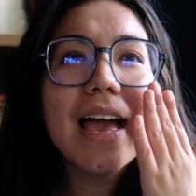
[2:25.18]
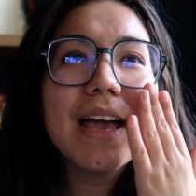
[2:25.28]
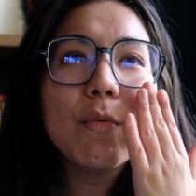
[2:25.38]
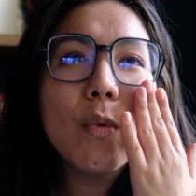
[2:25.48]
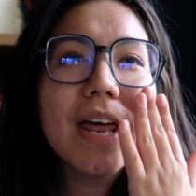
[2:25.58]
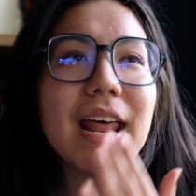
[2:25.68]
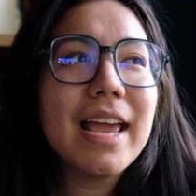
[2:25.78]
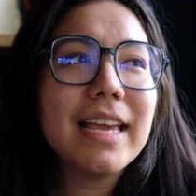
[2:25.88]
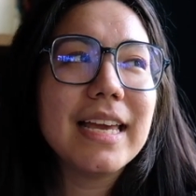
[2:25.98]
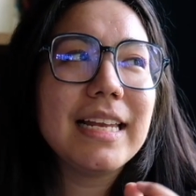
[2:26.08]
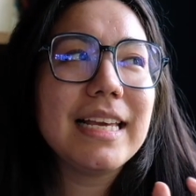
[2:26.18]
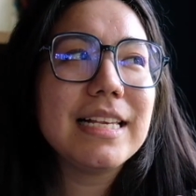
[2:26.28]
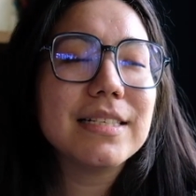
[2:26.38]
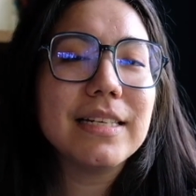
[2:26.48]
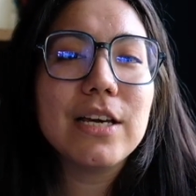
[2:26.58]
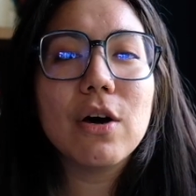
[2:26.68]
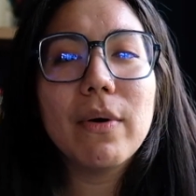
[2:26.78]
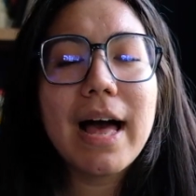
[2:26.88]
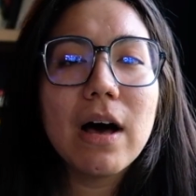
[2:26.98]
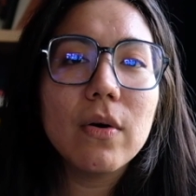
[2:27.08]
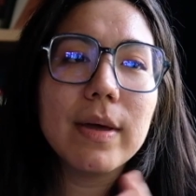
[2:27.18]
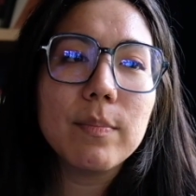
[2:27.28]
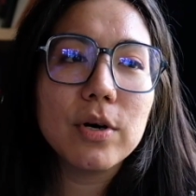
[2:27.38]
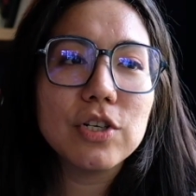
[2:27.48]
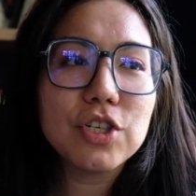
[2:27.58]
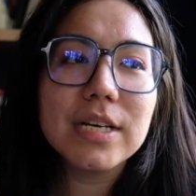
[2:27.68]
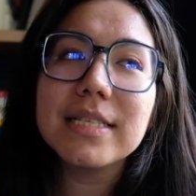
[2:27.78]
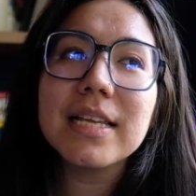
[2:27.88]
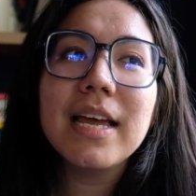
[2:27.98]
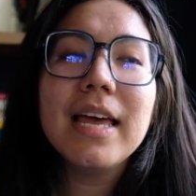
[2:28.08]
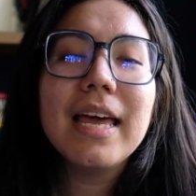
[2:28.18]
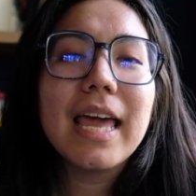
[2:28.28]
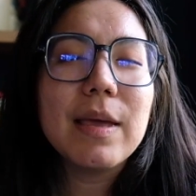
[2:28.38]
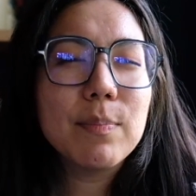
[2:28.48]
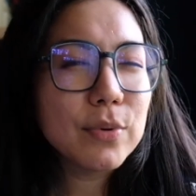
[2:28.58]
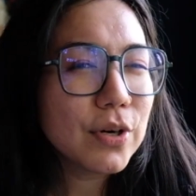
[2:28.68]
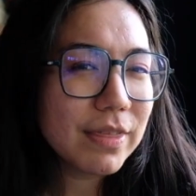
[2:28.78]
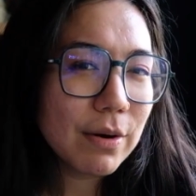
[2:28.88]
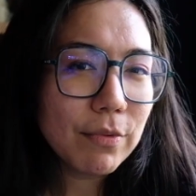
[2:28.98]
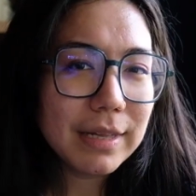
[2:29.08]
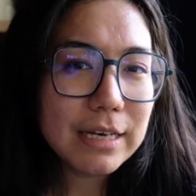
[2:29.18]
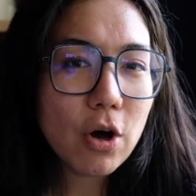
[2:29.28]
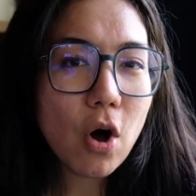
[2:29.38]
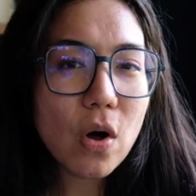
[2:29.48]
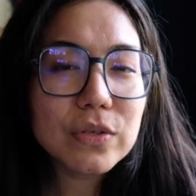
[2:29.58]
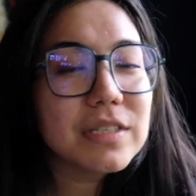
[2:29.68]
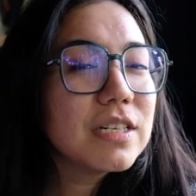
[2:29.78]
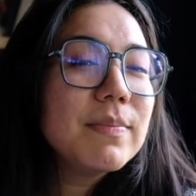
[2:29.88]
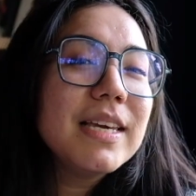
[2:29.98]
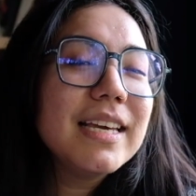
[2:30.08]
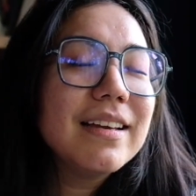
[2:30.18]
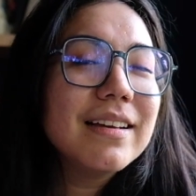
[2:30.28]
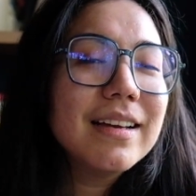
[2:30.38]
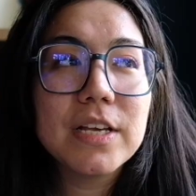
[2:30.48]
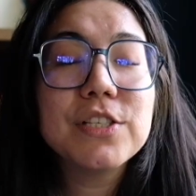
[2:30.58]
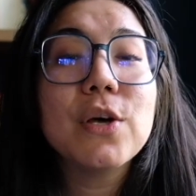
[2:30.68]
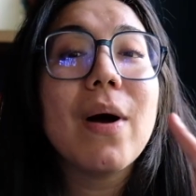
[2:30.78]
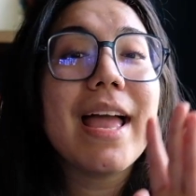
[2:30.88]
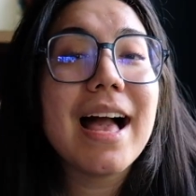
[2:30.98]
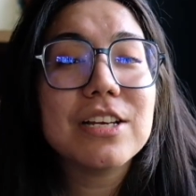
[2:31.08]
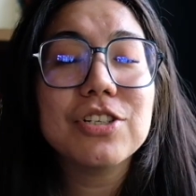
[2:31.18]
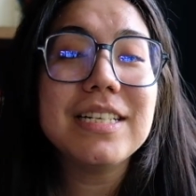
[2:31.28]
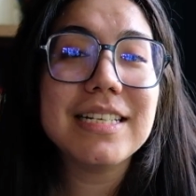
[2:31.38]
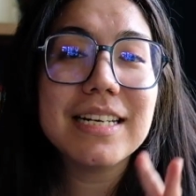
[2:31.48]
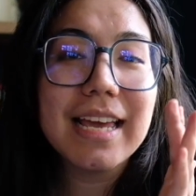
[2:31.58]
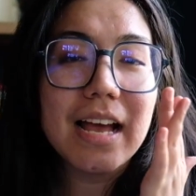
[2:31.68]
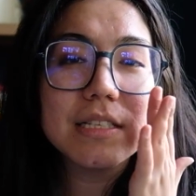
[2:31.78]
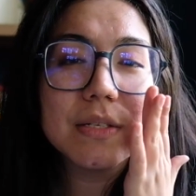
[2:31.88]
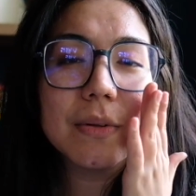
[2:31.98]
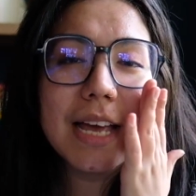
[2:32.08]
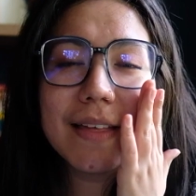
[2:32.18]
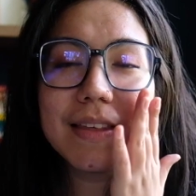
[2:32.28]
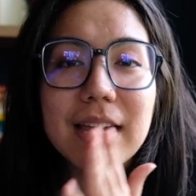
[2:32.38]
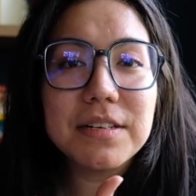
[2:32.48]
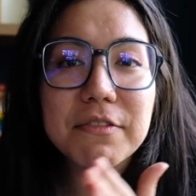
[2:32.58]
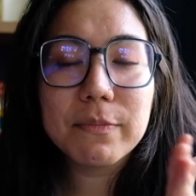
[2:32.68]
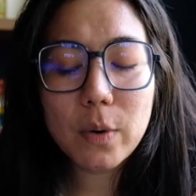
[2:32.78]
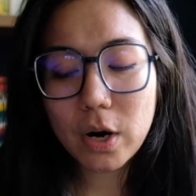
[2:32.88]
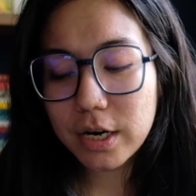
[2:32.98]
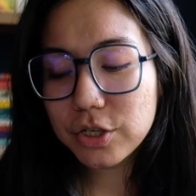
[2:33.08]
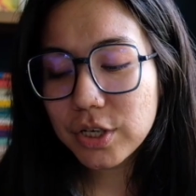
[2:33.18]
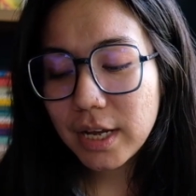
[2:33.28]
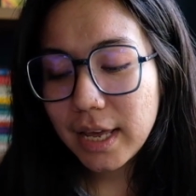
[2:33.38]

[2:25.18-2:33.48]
when I can easily go out and purchase a book that really calls to me. So I actually did cancel it at the end of March.